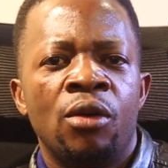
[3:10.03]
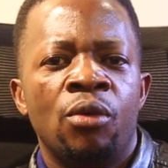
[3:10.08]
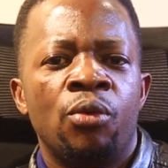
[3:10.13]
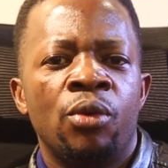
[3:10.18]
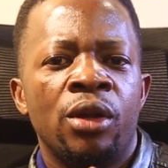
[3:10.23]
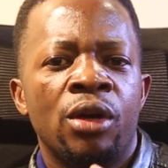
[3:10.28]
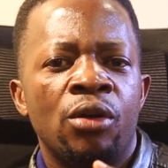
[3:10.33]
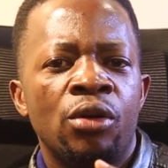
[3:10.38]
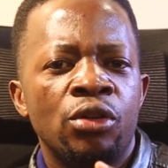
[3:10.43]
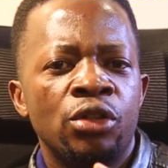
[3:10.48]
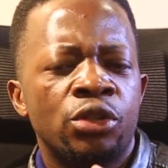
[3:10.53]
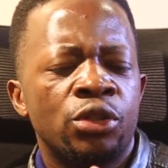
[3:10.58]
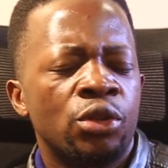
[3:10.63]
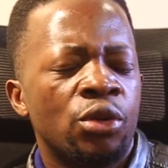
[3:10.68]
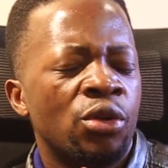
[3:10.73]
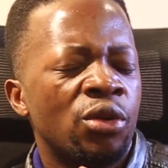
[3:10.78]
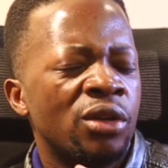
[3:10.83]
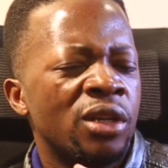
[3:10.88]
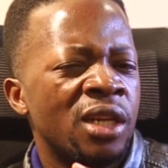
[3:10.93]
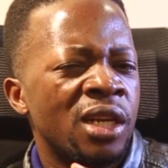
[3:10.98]
we
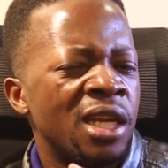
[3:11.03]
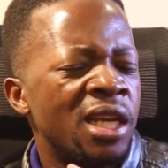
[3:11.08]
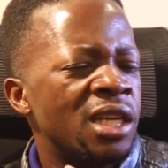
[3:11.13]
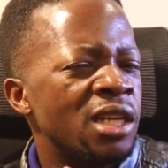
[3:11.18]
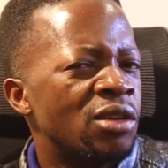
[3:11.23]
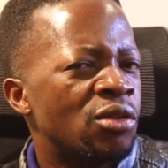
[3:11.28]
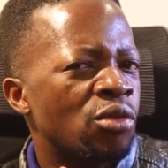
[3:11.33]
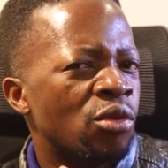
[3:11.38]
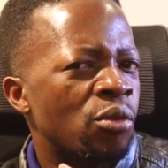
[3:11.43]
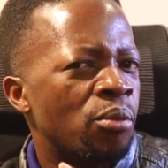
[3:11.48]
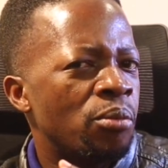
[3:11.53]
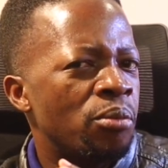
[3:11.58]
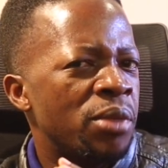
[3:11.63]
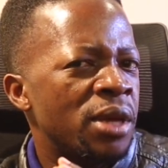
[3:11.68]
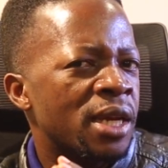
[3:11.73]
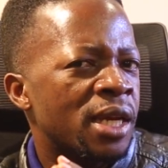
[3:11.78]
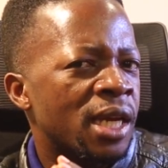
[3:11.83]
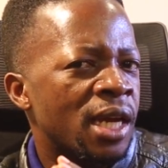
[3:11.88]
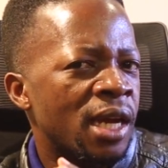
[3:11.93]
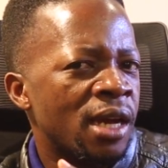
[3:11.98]
also need to
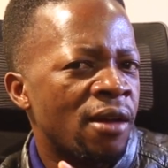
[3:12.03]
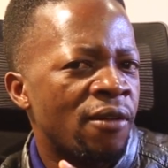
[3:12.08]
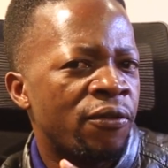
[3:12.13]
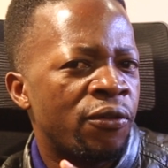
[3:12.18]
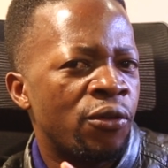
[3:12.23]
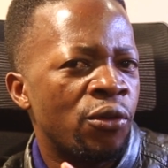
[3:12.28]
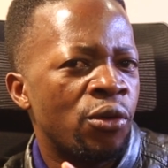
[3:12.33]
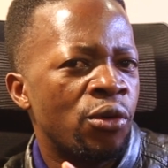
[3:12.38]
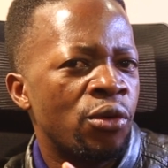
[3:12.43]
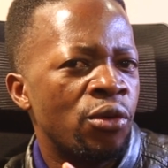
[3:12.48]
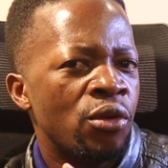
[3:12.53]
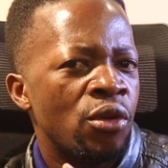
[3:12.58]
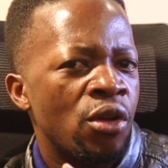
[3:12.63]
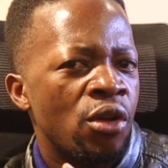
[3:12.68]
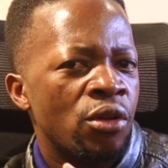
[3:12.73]
be careful